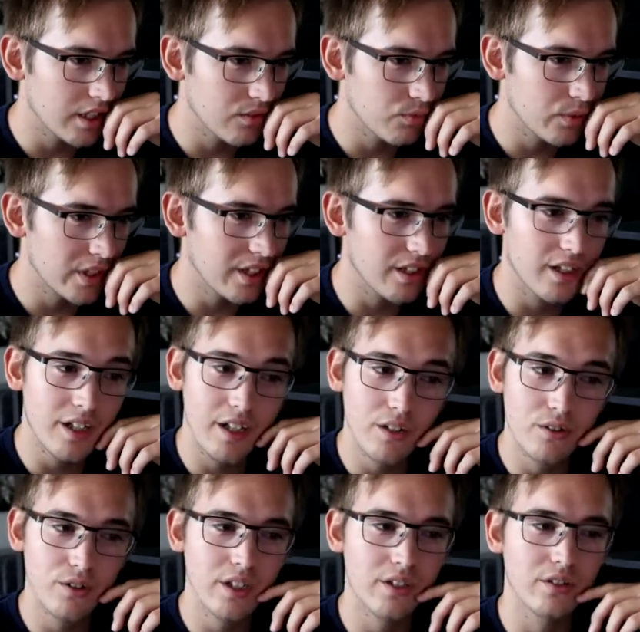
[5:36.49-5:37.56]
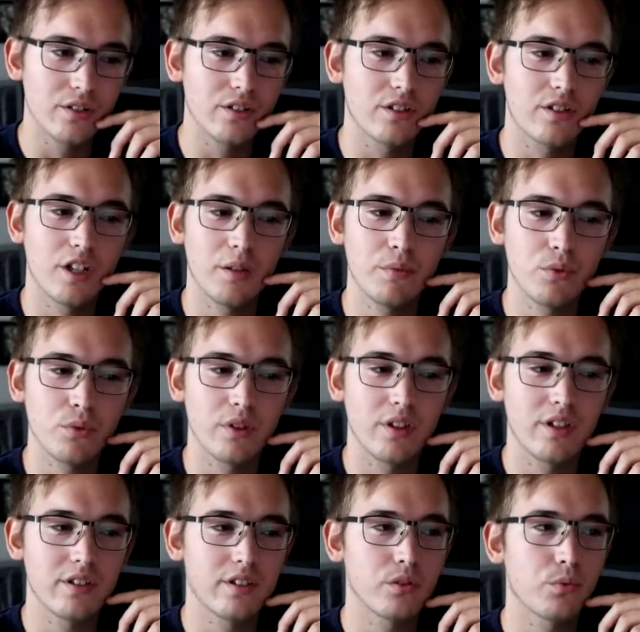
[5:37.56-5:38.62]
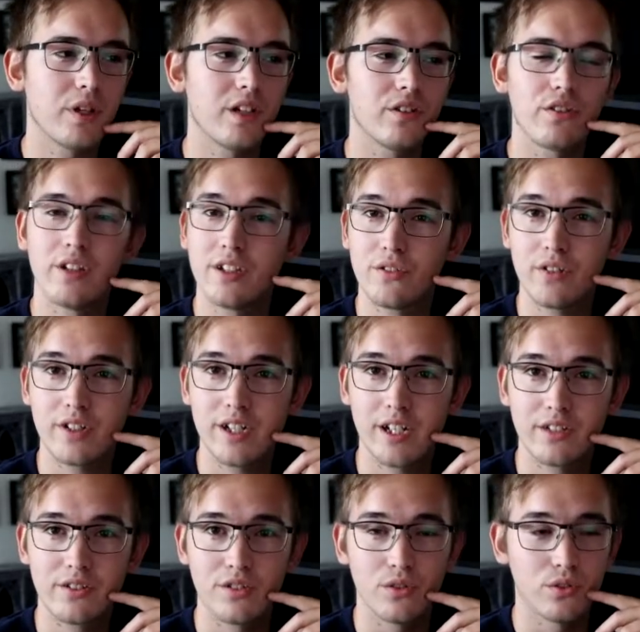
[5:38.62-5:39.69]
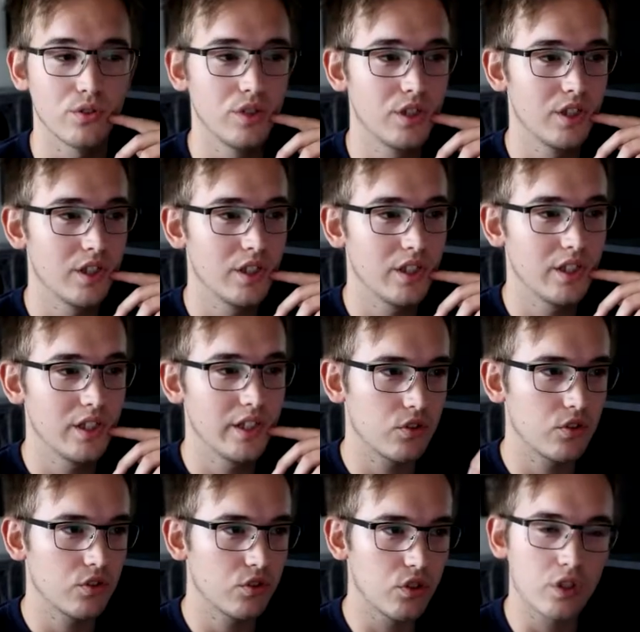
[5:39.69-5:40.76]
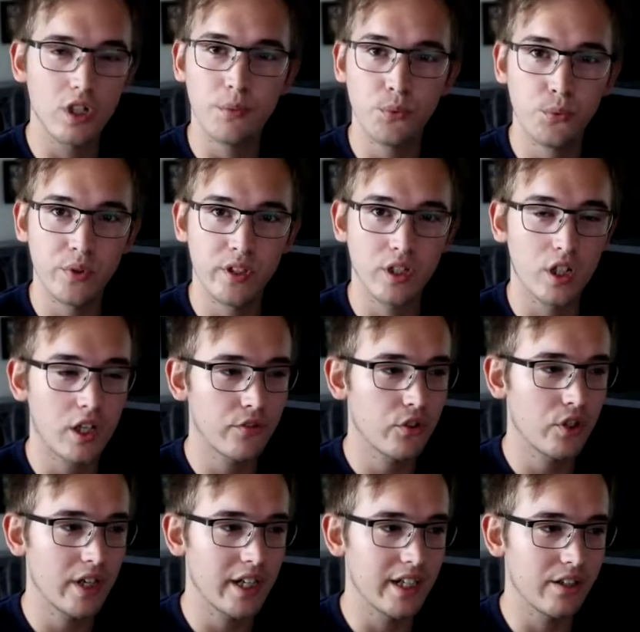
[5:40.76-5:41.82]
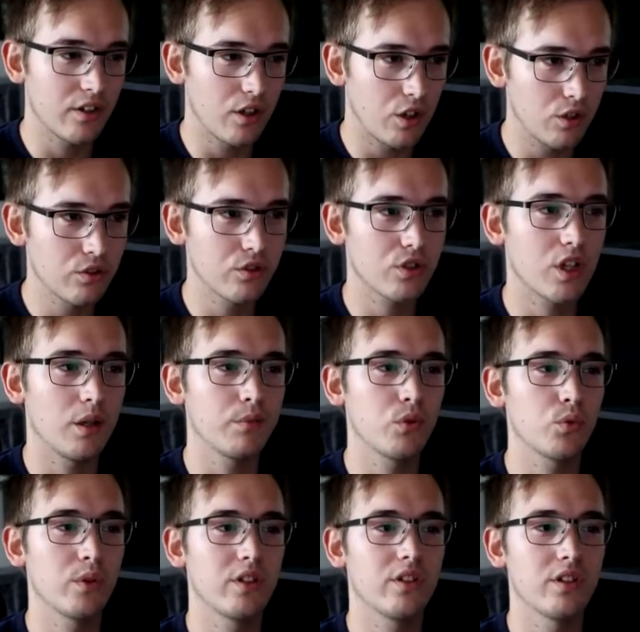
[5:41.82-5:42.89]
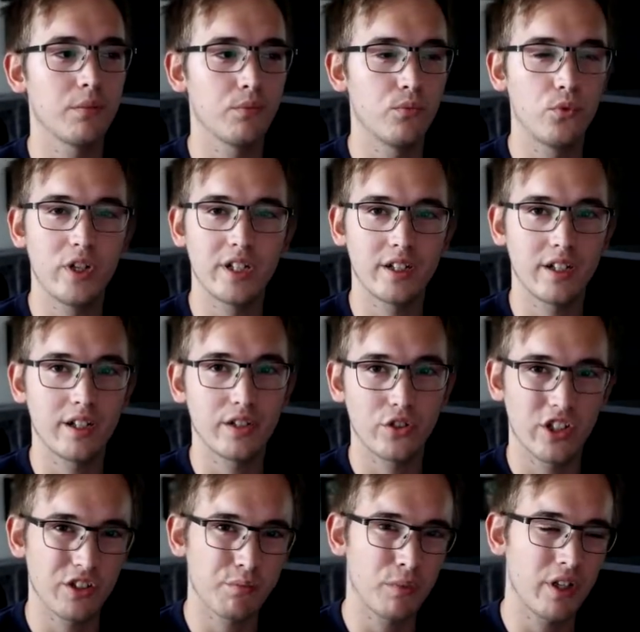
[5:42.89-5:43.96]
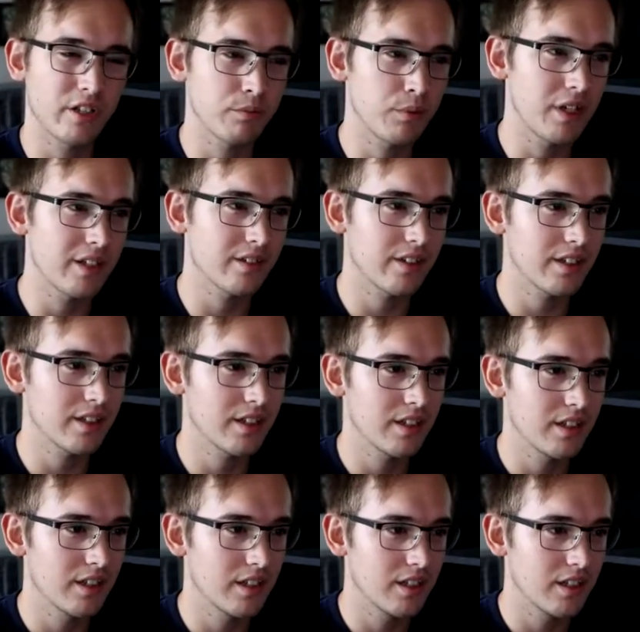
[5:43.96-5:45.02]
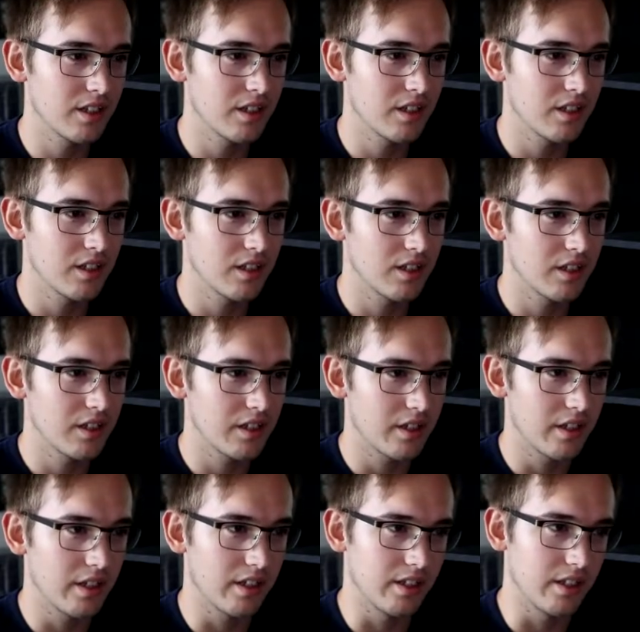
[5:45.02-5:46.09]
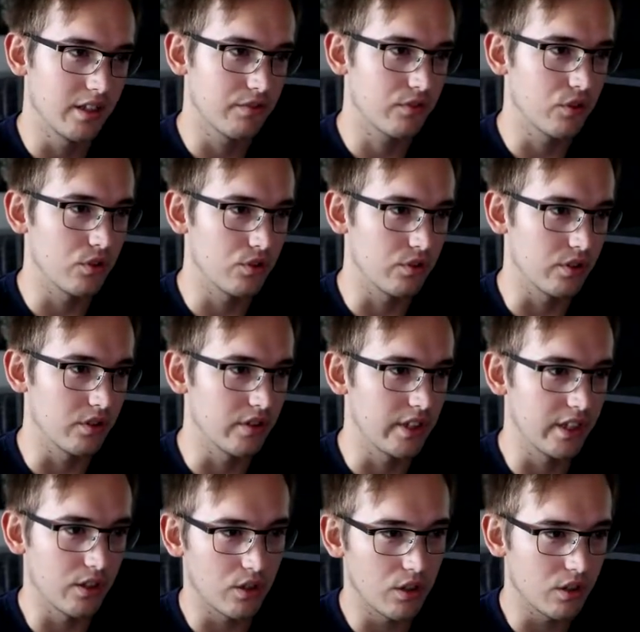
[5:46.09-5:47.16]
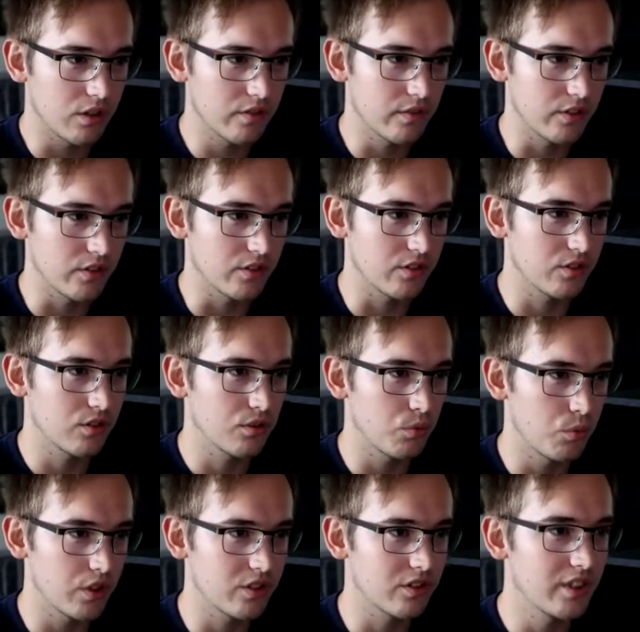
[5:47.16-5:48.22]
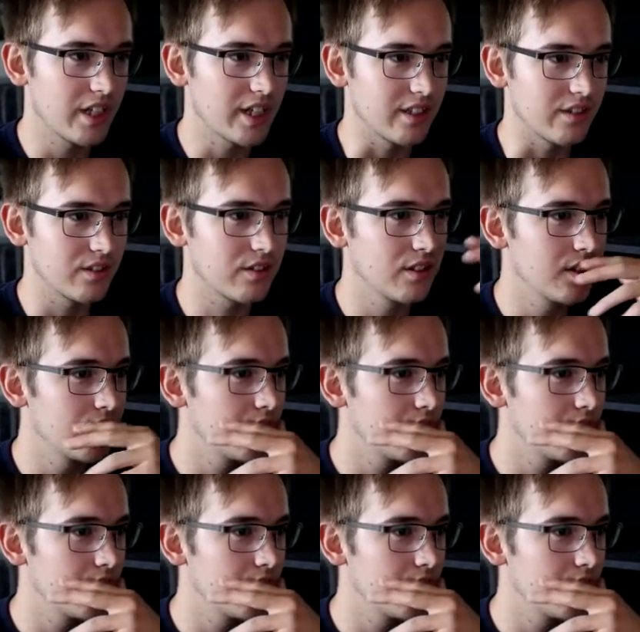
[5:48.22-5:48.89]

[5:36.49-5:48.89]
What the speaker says: Wait, okay, so it comes with this as well, so that's very nice. So it comes with a cover, and it also comes with some red transparent plastic. And then of course you can take it all off and just watch the ants.